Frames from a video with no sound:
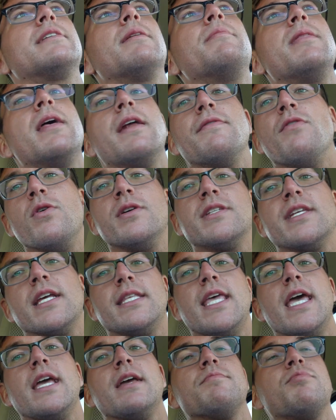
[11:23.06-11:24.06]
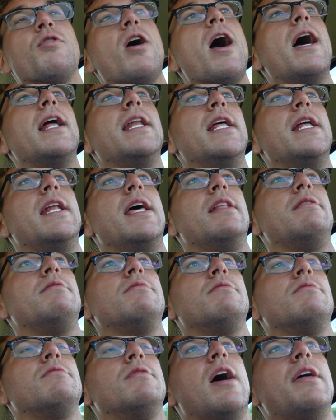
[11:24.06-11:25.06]
something that I've always like taken pride in,
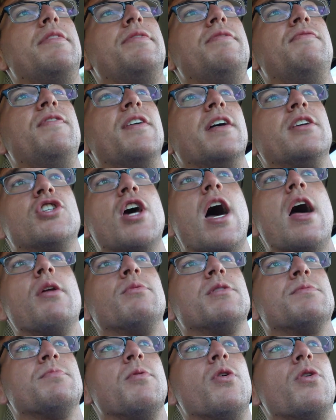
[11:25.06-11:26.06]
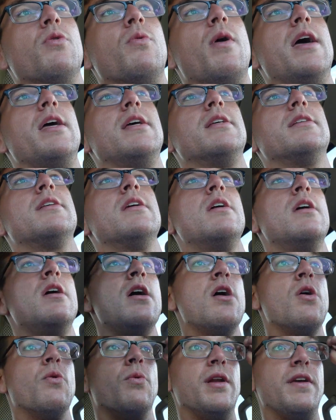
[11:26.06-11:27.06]
and I feel like John was blown away is
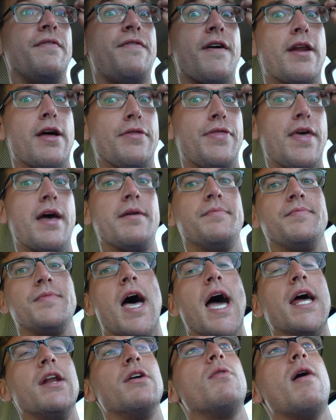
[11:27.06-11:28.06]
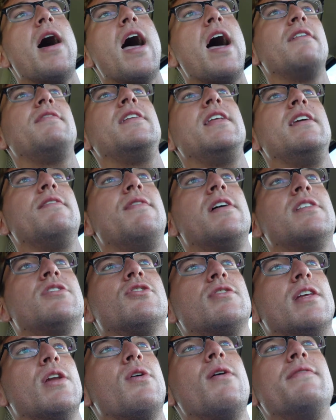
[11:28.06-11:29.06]
when he found out that I don't have any
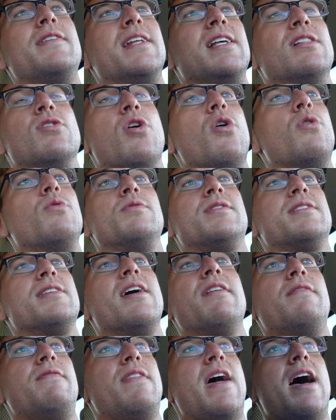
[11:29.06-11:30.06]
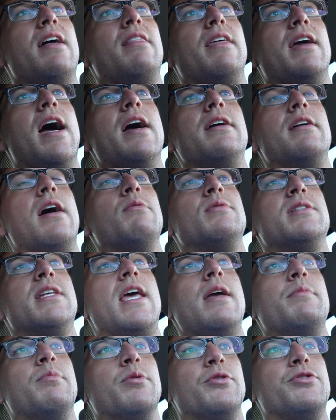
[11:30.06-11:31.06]
investors, I don't have any loans, none of that. Like I, I, was
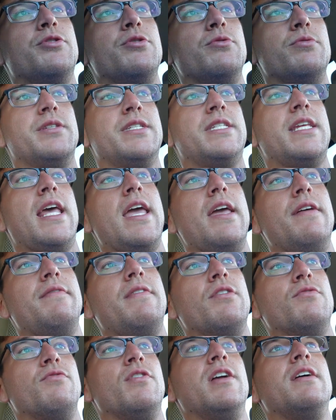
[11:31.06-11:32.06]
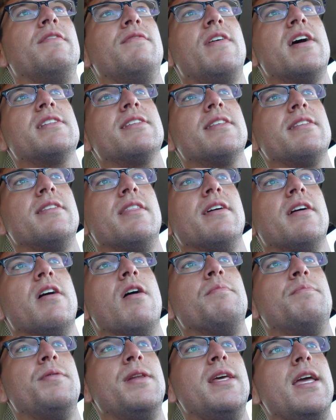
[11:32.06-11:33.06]
able to save and reinvest into the
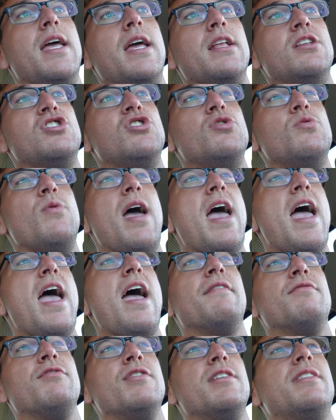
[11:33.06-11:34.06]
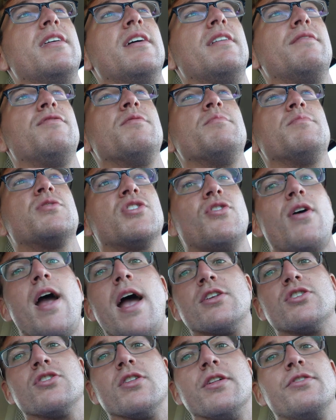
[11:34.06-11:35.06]
company and do everything from
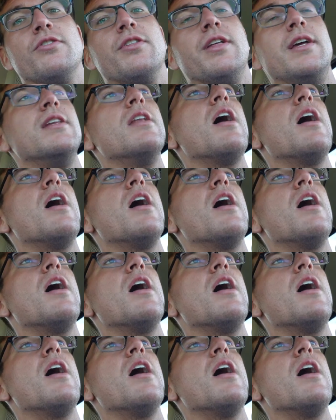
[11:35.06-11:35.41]
scratch, literally